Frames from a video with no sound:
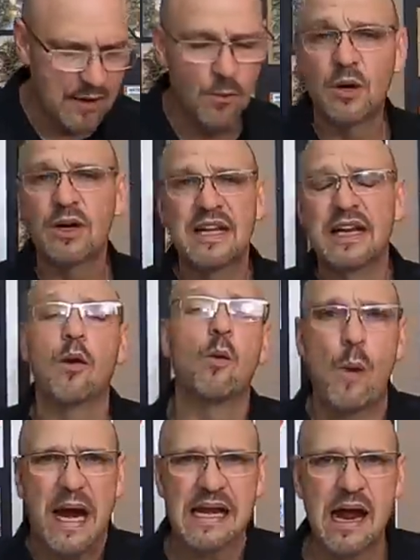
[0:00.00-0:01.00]
and then we're gonna get
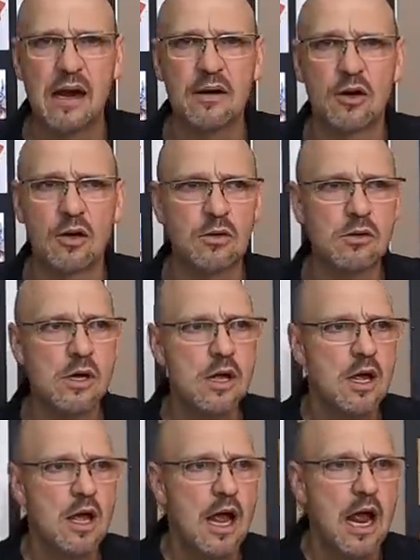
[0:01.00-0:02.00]
a weight on her,
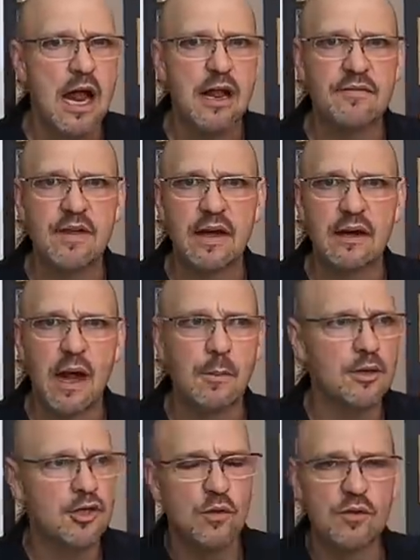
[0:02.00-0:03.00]
and then
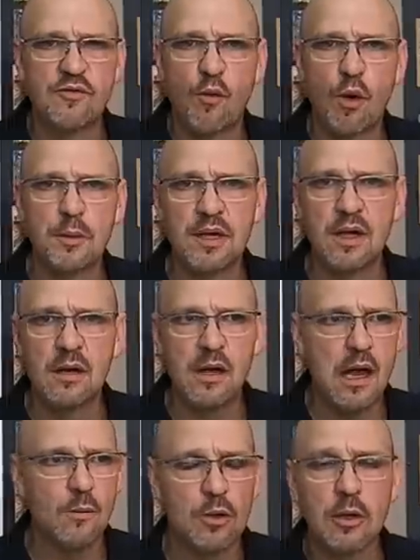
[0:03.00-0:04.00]
I'm gonna do the
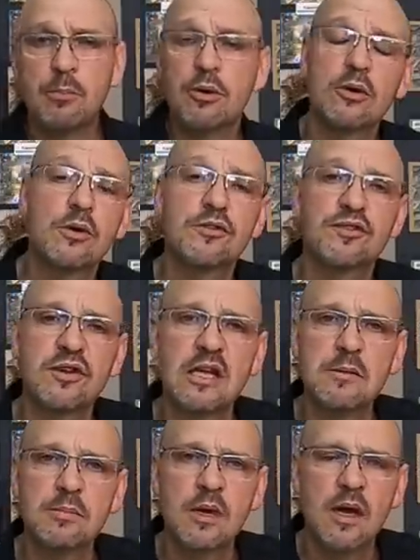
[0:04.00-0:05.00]
formula, and we're gonna put her to
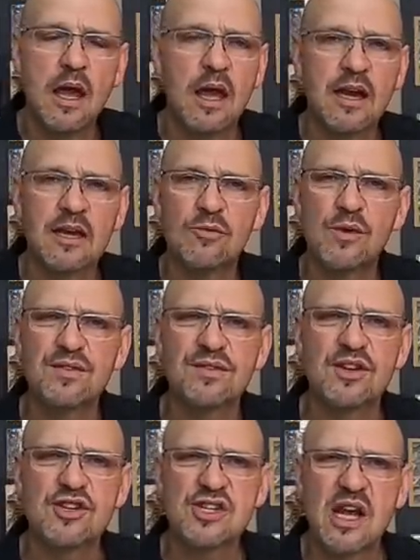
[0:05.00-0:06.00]
sleep and get the rest
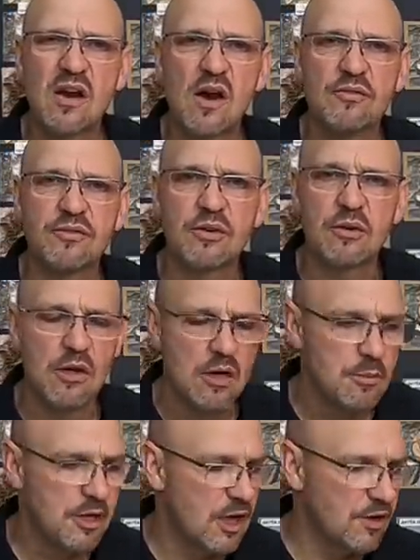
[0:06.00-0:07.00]
of the shed off her.
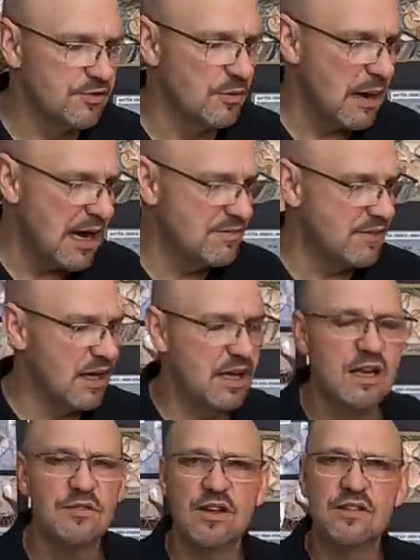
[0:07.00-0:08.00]
Because the main thing
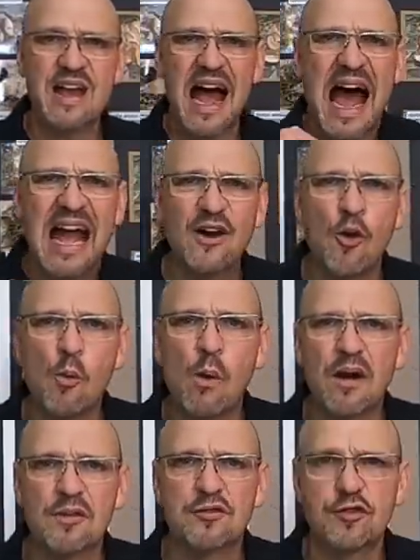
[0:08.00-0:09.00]
is I don't
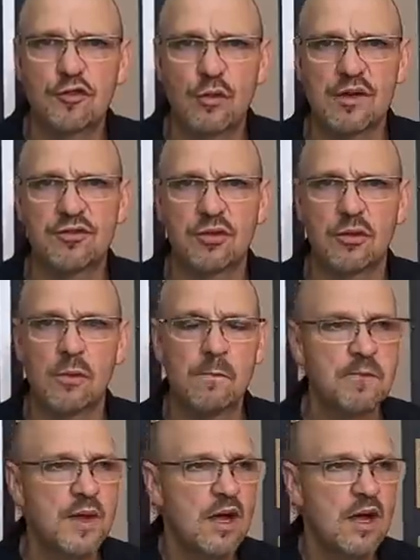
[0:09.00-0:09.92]
wanna stress her.